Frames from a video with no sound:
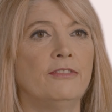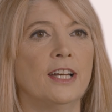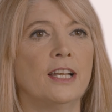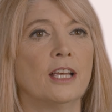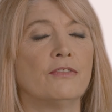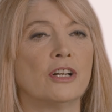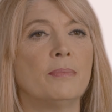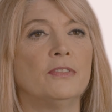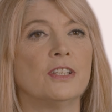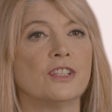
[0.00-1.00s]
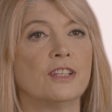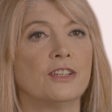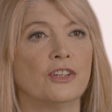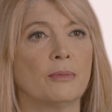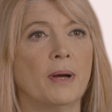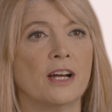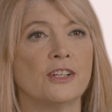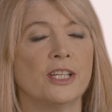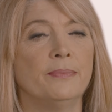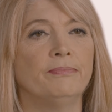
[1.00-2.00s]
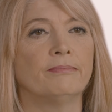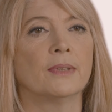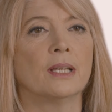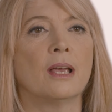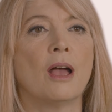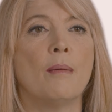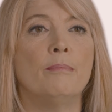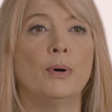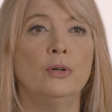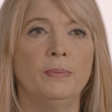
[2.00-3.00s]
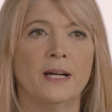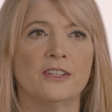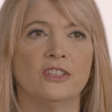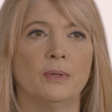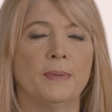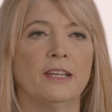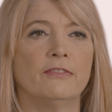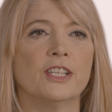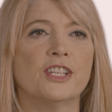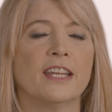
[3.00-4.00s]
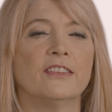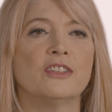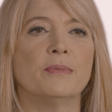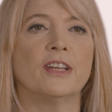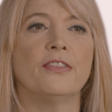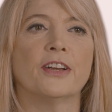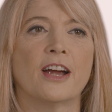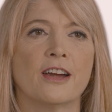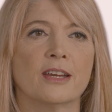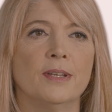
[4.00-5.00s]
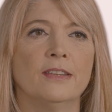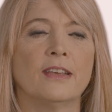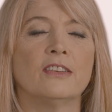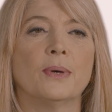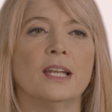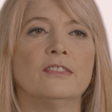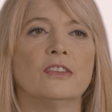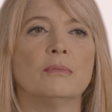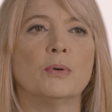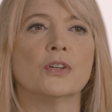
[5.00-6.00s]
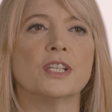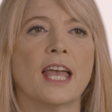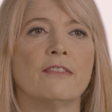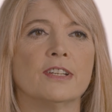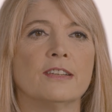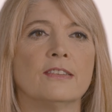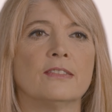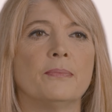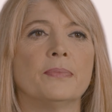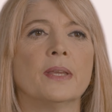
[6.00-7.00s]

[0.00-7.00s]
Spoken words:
the filing of your opposition to the other party. Both parties will be given the chance to present their arguments as well as the supporting evidence.